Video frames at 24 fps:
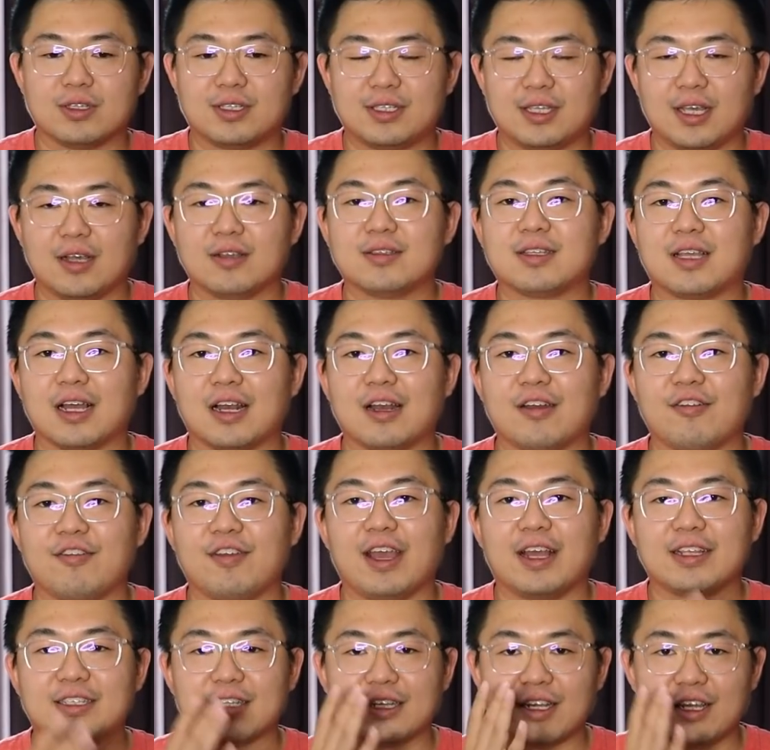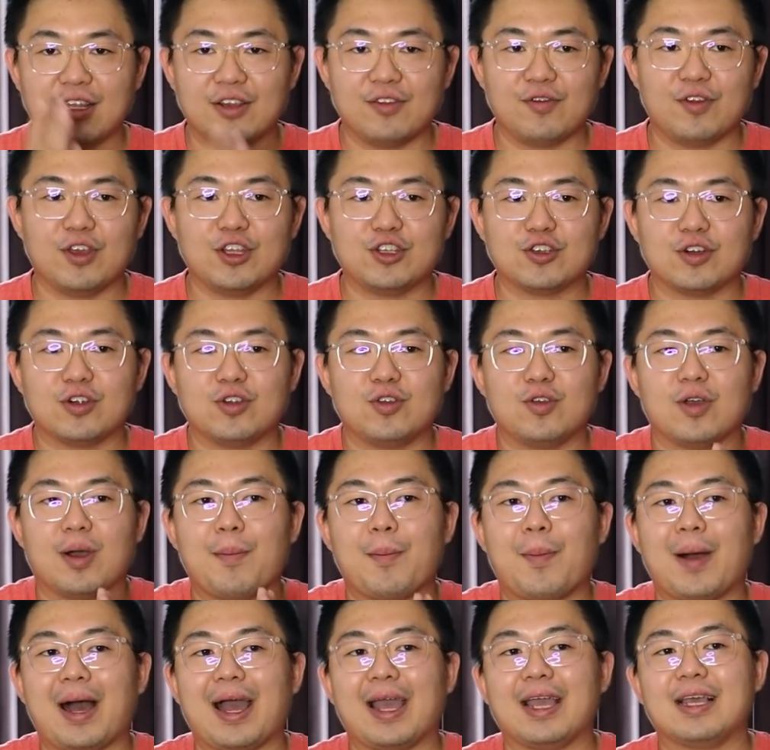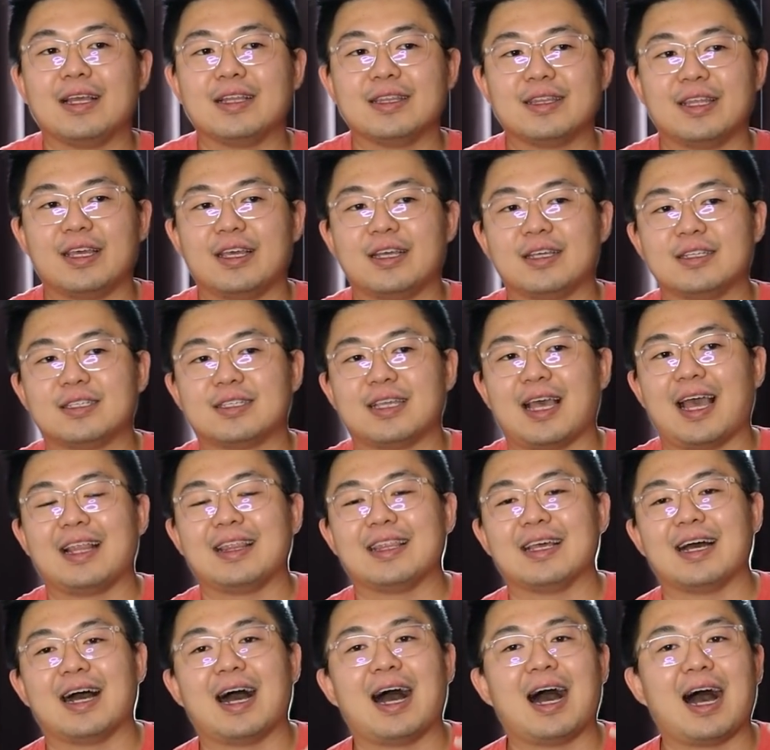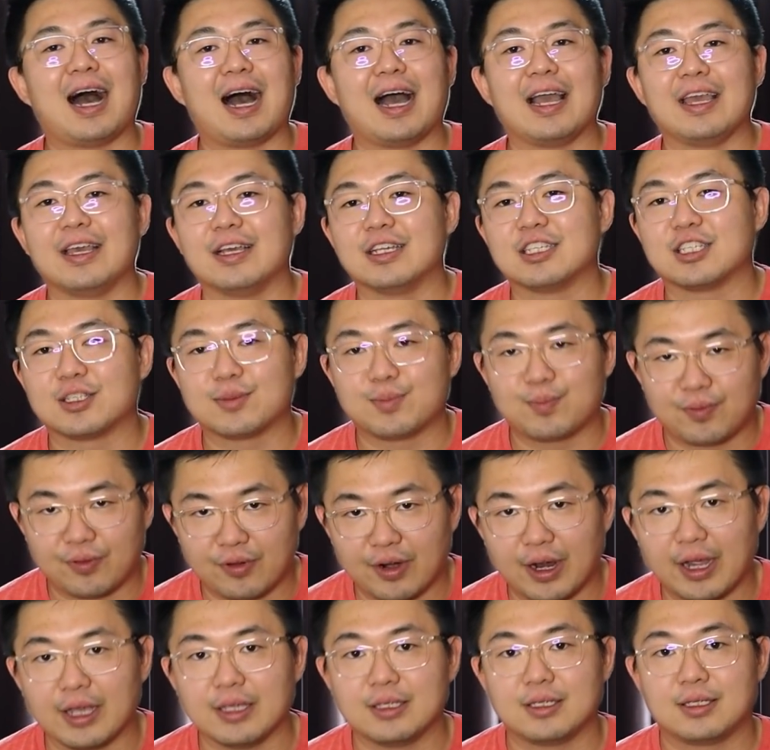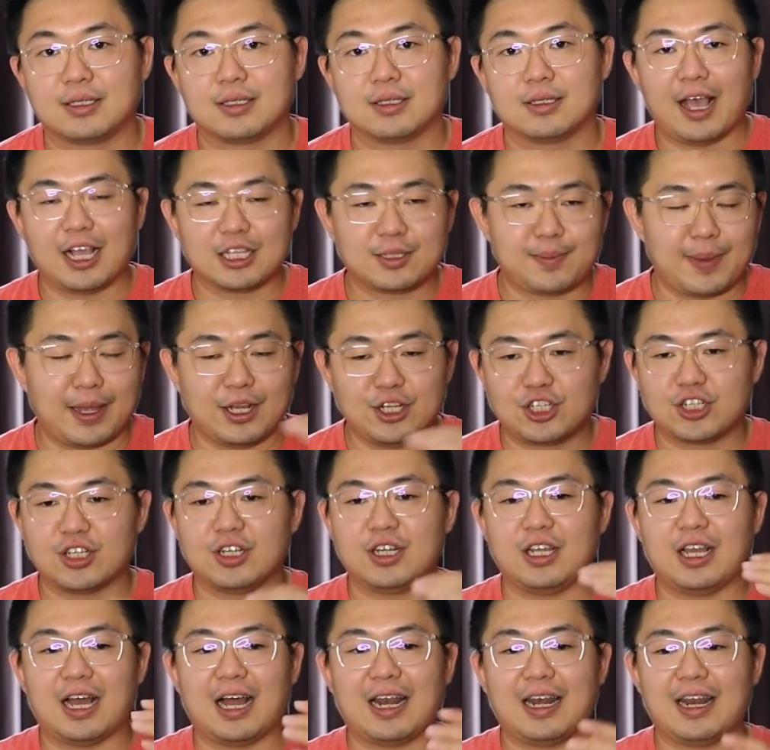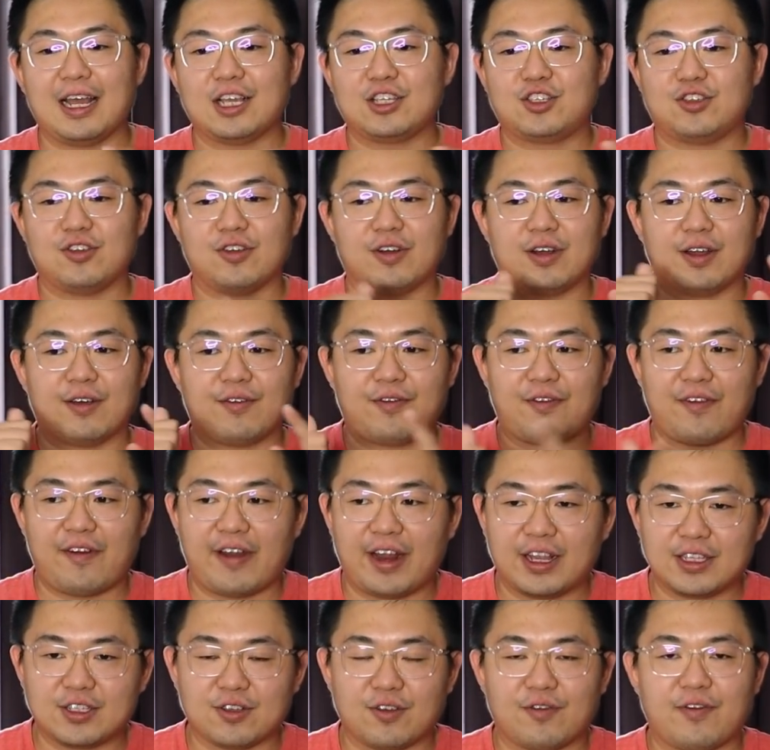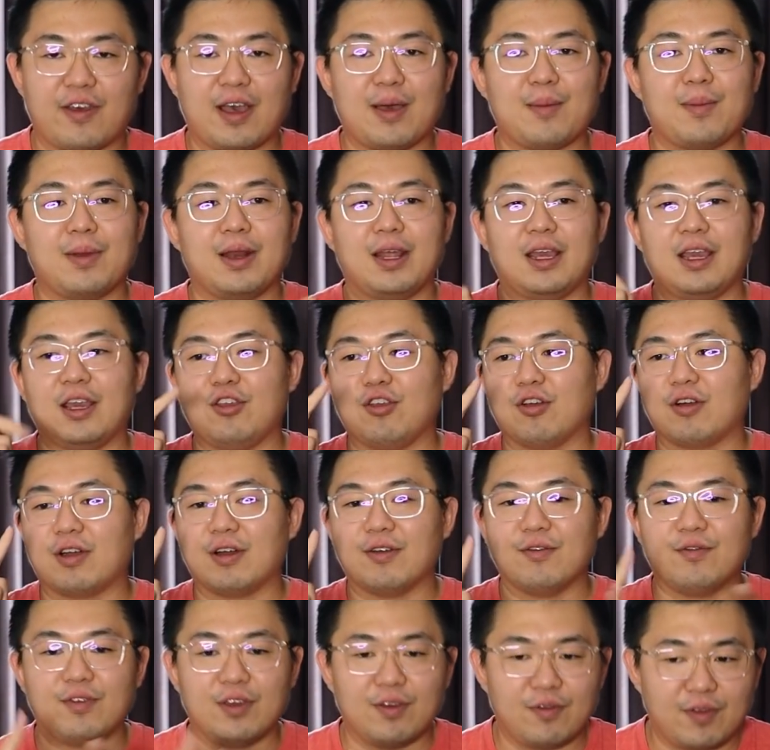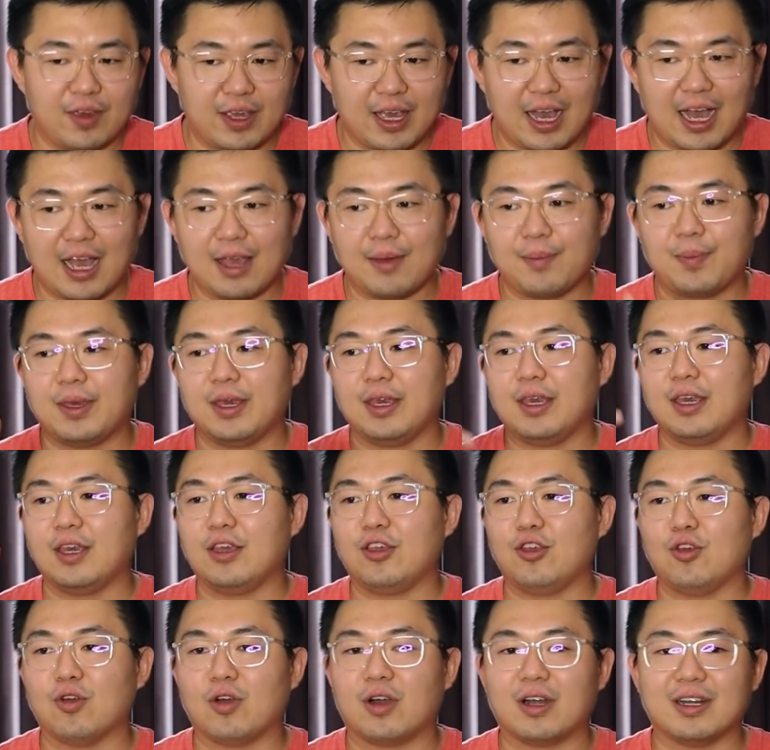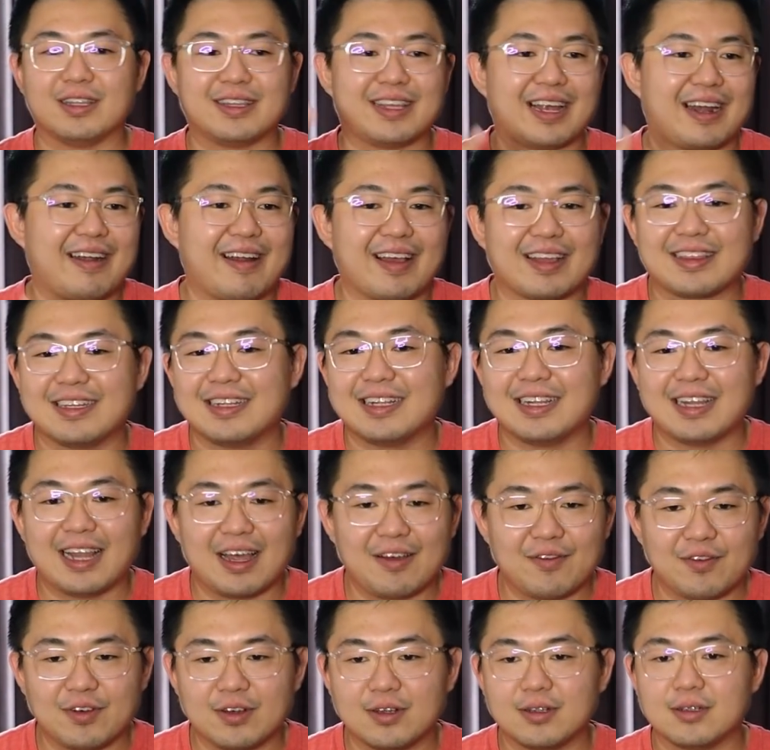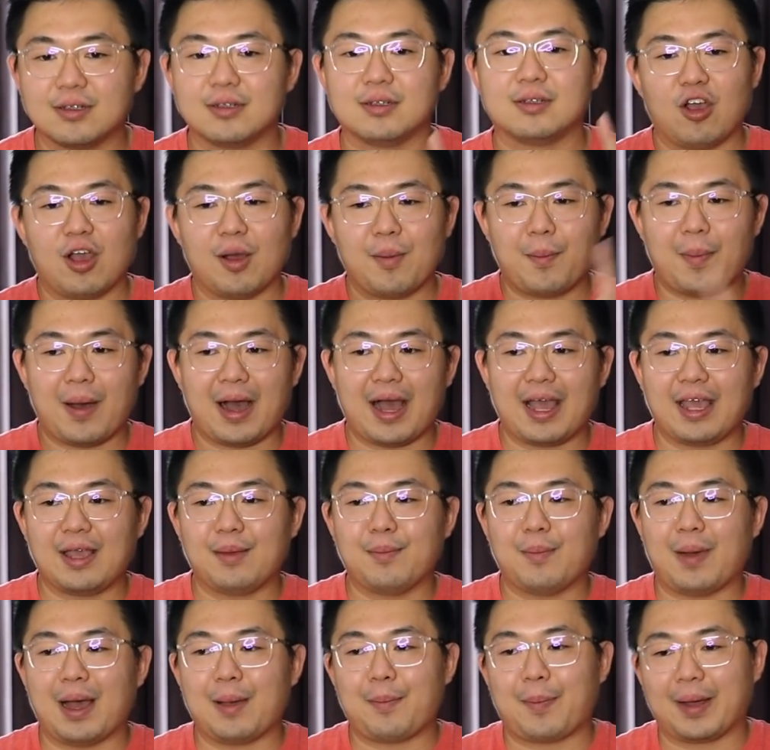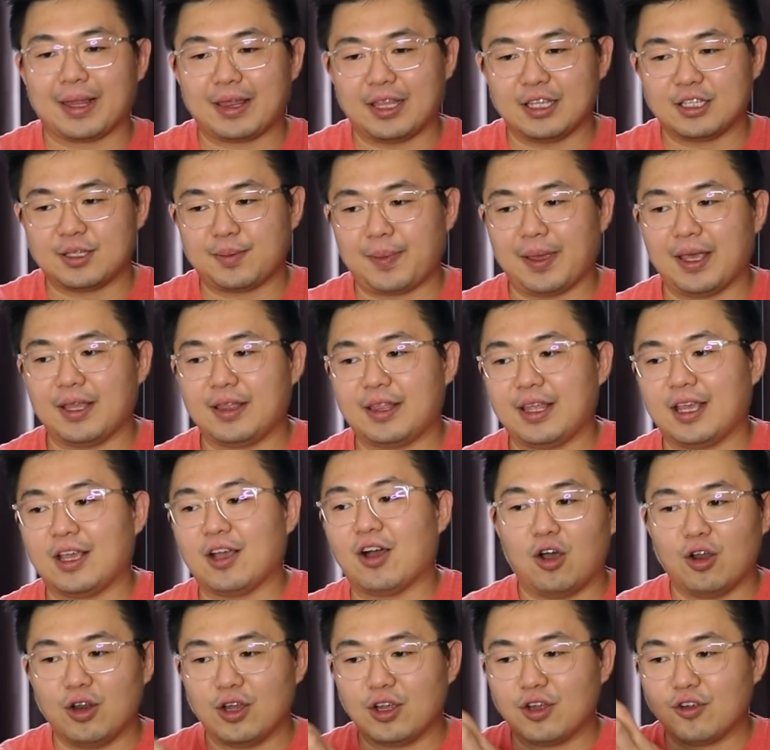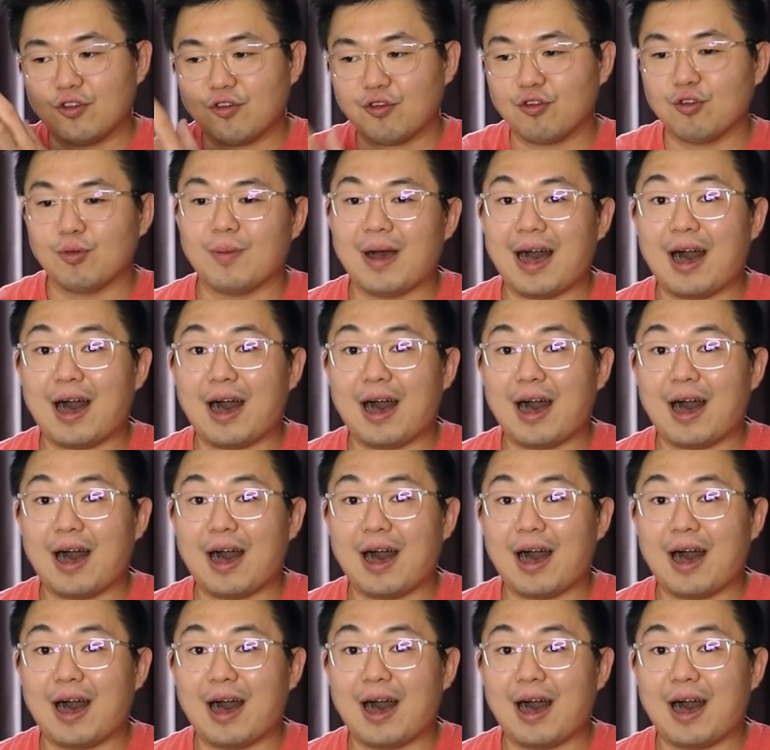a sales gallery as an individual, you are buying things at the highest price. As mentioned, unless you're a friends or family, you're a VVIP, you're a director level, or you're buying by participating on a group